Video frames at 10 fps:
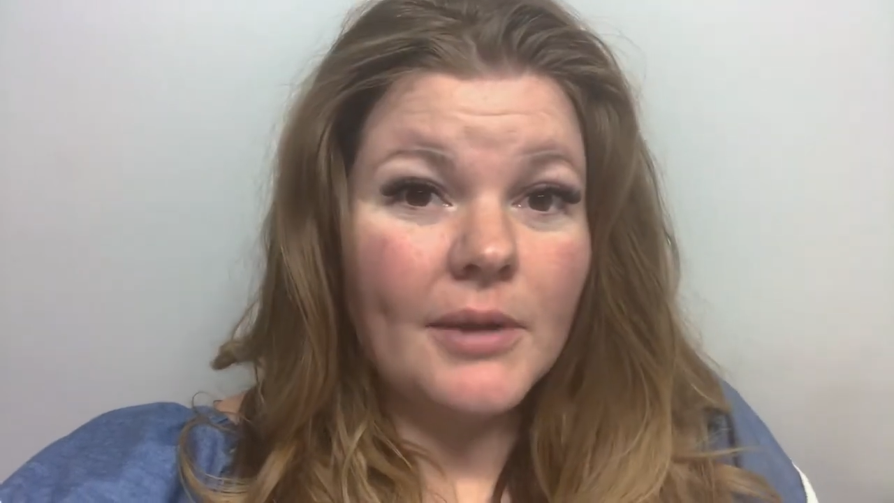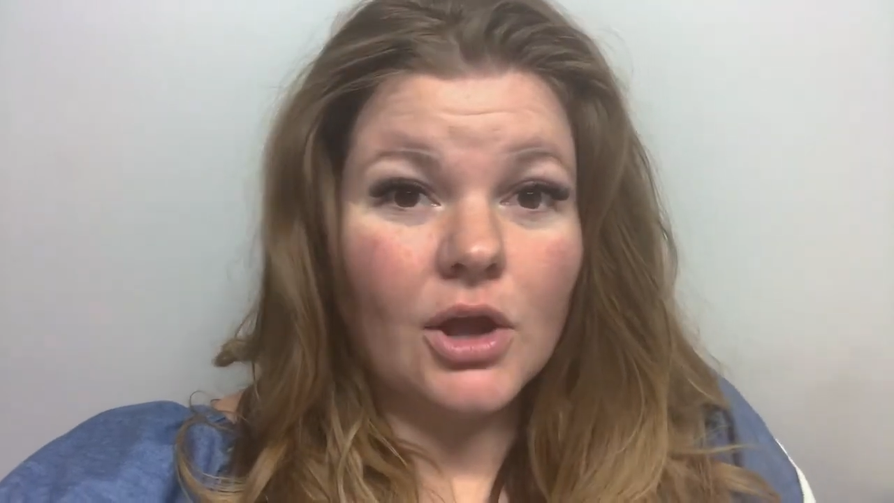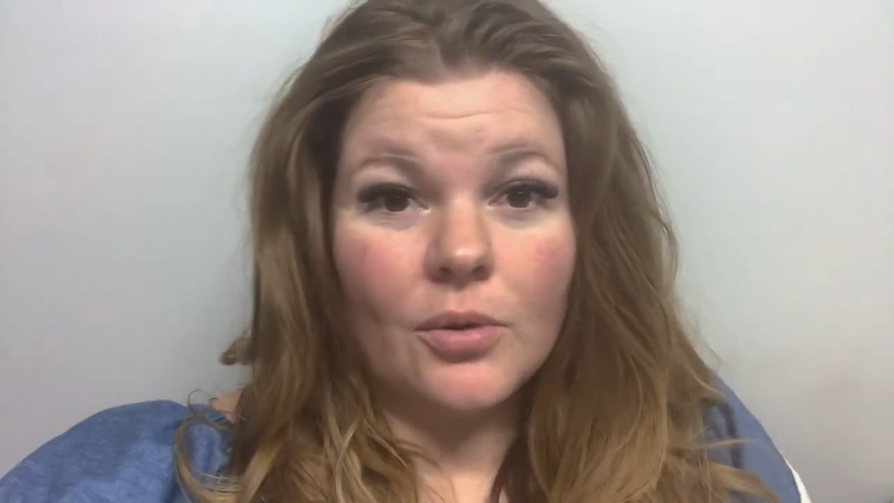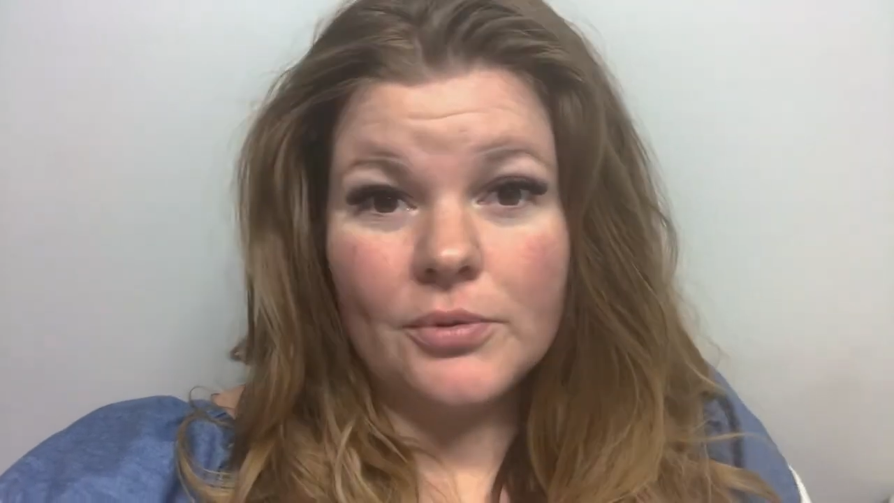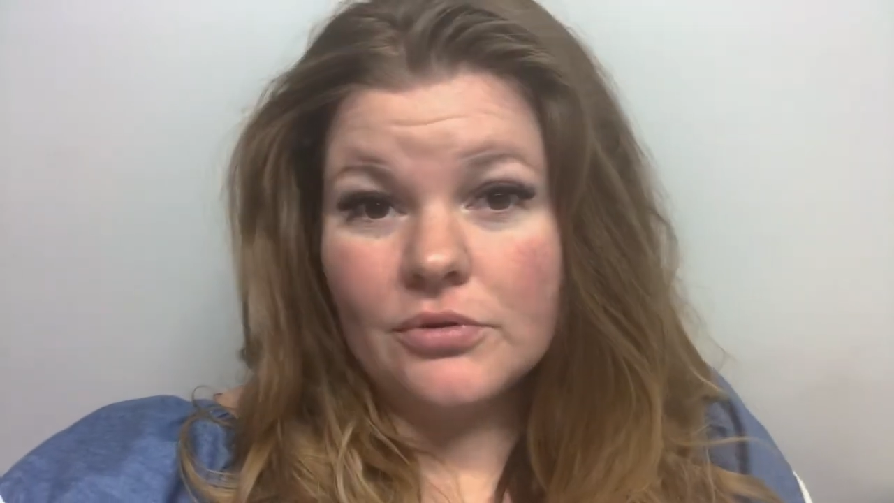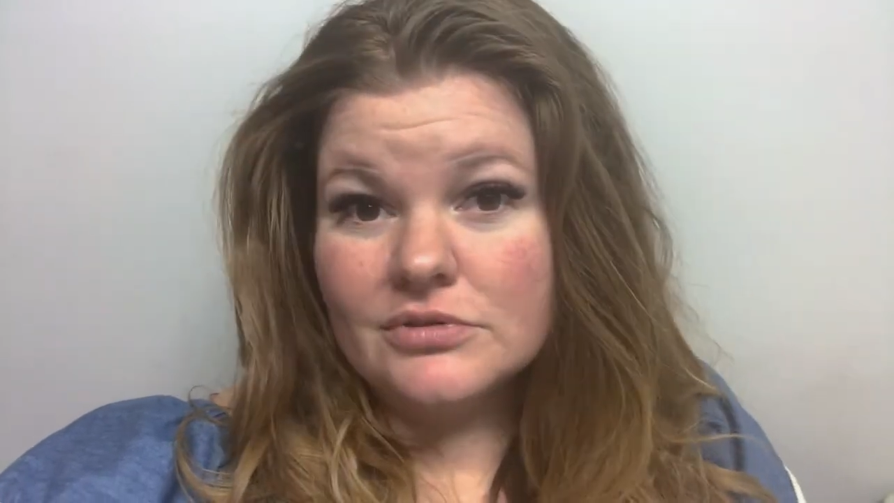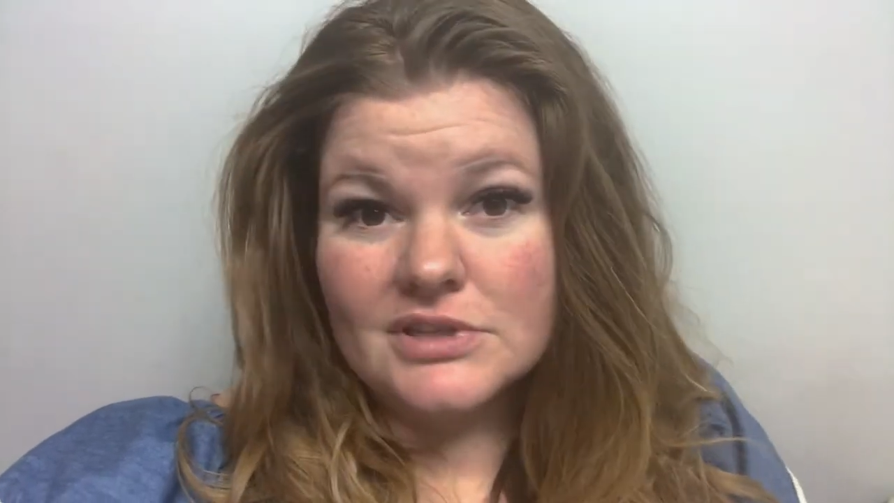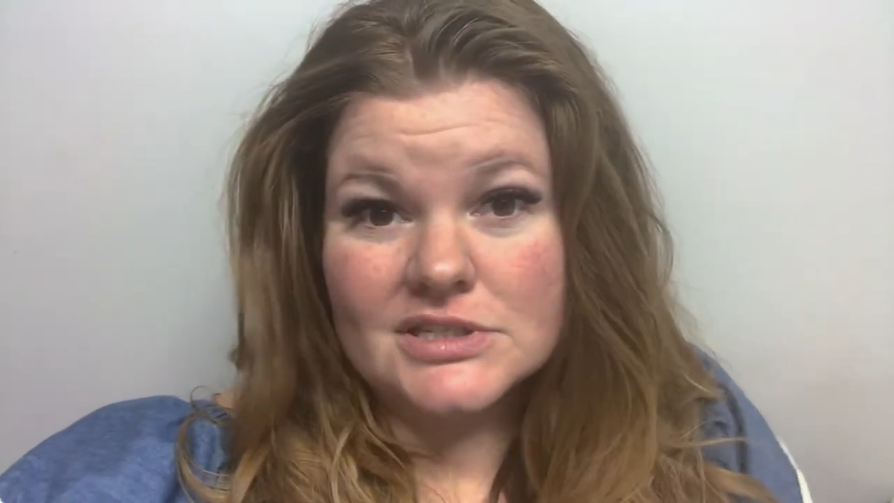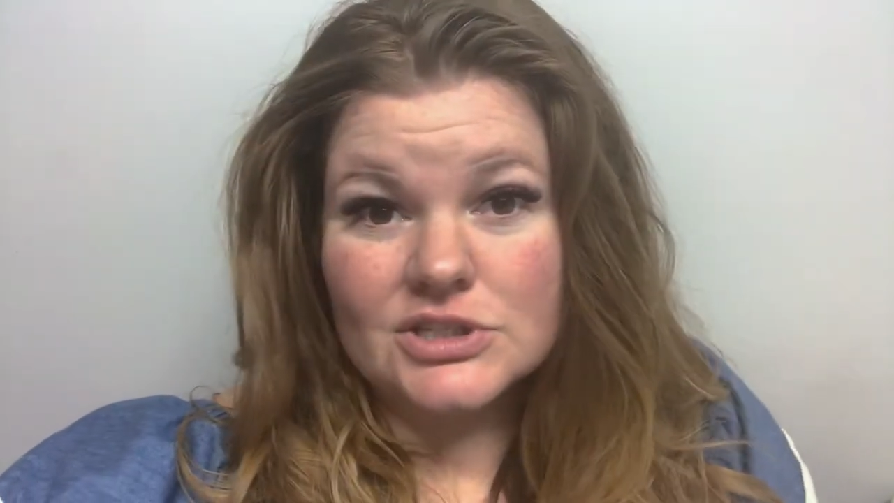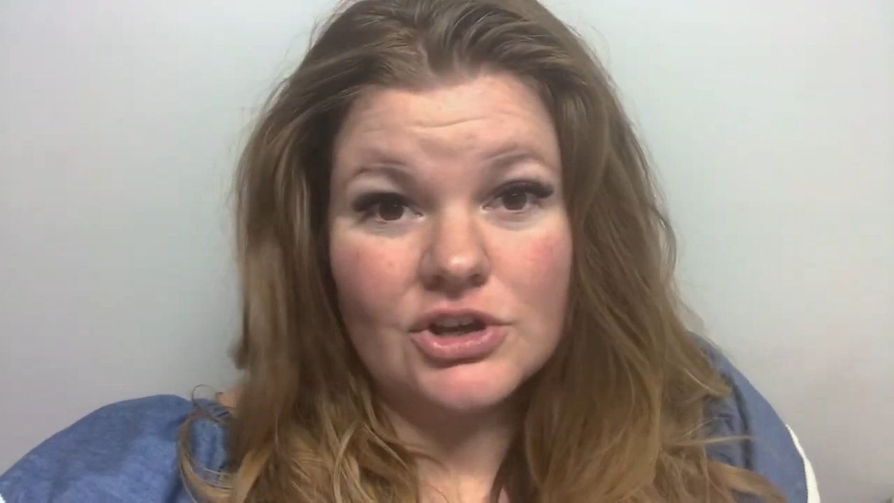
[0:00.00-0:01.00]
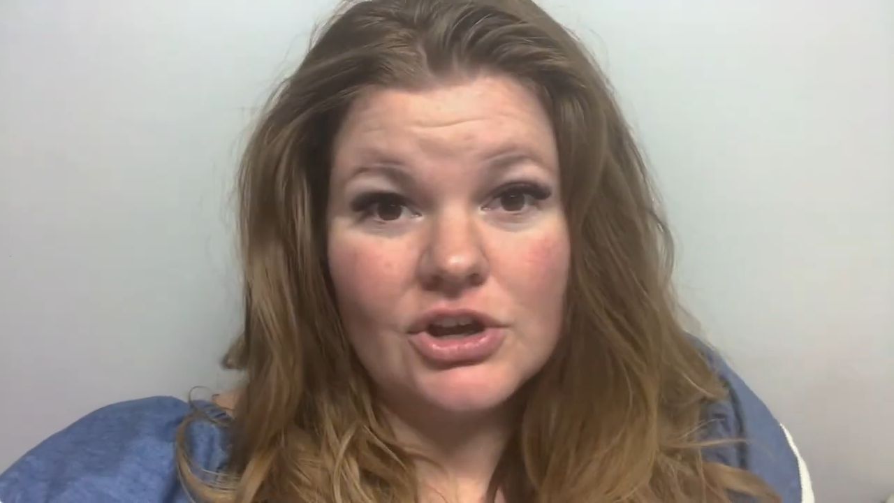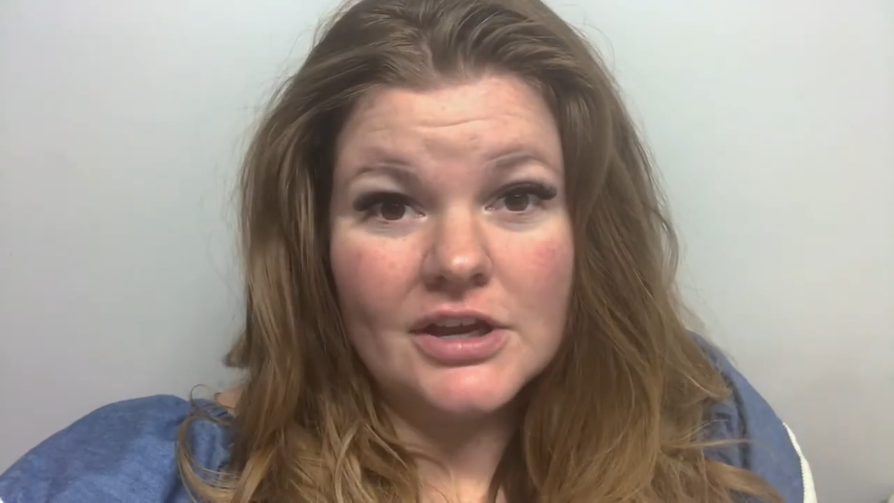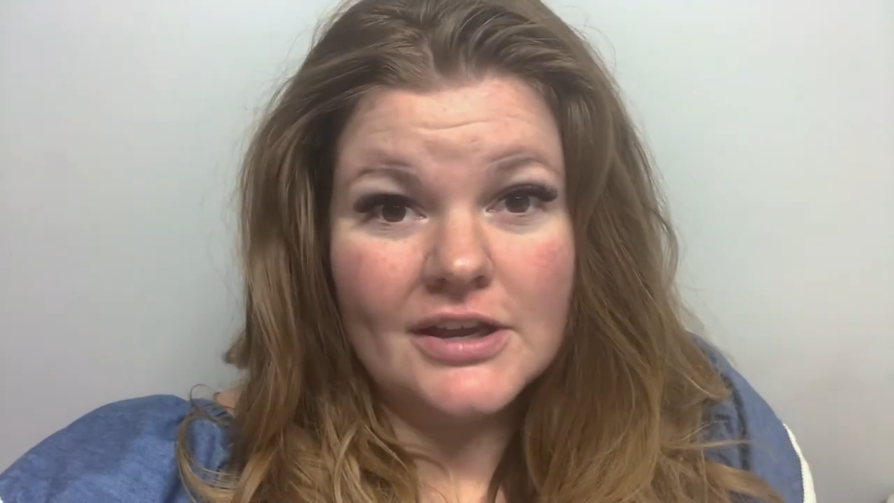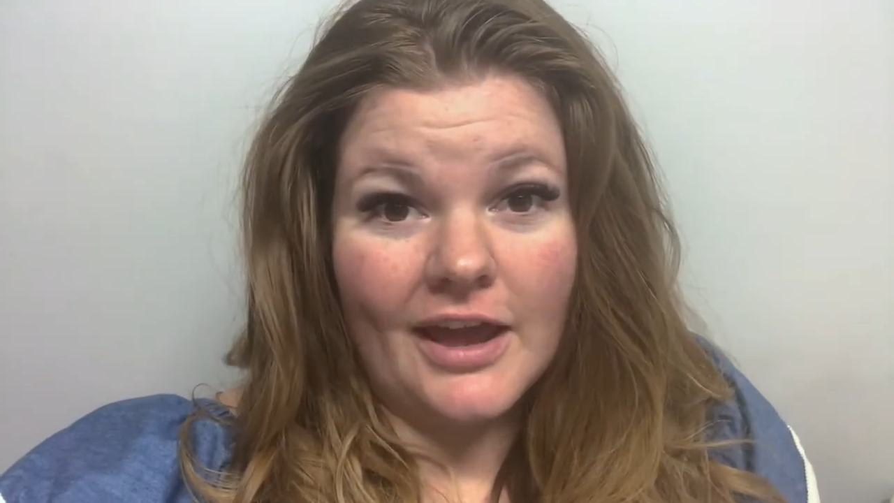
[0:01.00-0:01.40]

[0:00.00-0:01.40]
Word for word: I hope you this is good